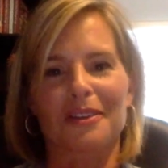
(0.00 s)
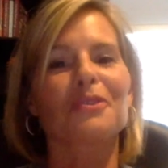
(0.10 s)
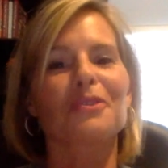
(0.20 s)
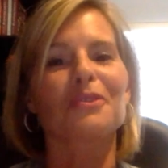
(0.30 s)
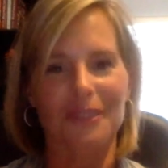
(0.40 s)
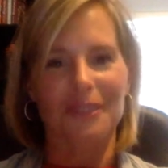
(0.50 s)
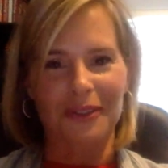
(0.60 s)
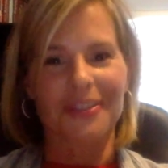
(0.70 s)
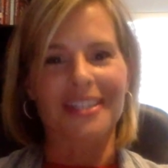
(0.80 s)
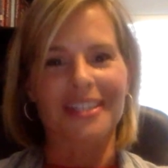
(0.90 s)
kudos to
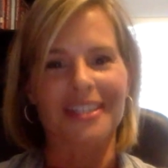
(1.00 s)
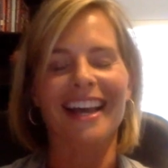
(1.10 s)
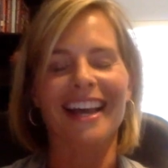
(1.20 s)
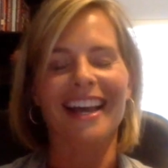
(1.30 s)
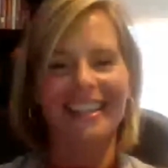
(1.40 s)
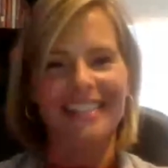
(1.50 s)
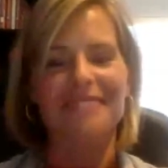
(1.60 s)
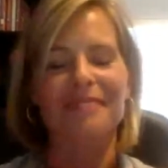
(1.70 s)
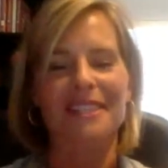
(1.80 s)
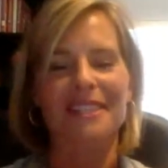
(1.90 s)
you, because
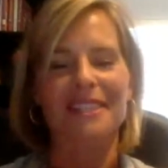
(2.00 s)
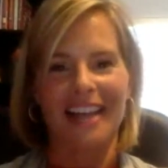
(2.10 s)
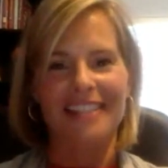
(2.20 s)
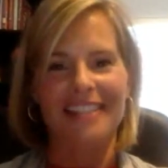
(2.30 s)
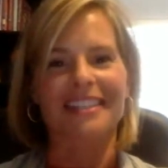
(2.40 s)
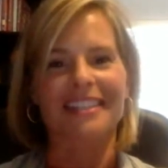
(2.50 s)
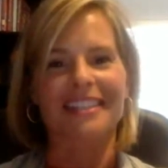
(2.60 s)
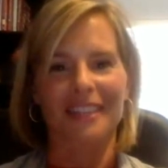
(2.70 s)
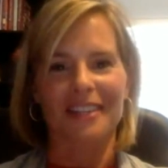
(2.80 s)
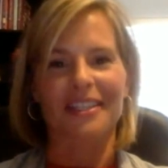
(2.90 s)
that's a big task, and
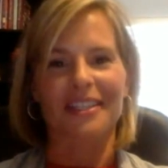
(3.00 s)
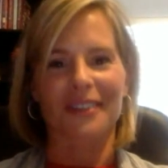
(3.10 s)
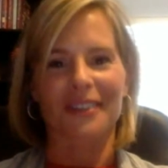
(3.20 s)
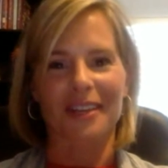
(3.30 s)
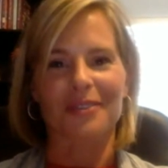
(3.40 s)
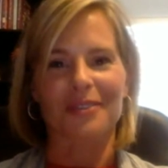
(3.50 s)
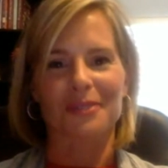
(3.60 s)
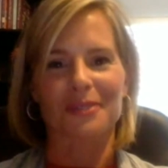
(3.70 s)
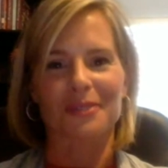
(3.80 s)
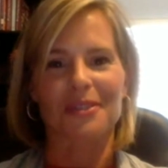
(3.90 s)
knowing that's going to go to other
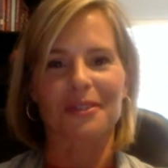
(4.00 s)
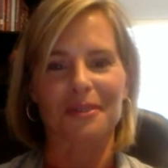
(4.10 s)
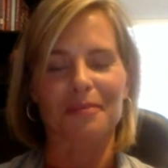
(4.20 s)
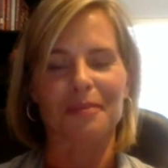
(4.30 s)
schools too.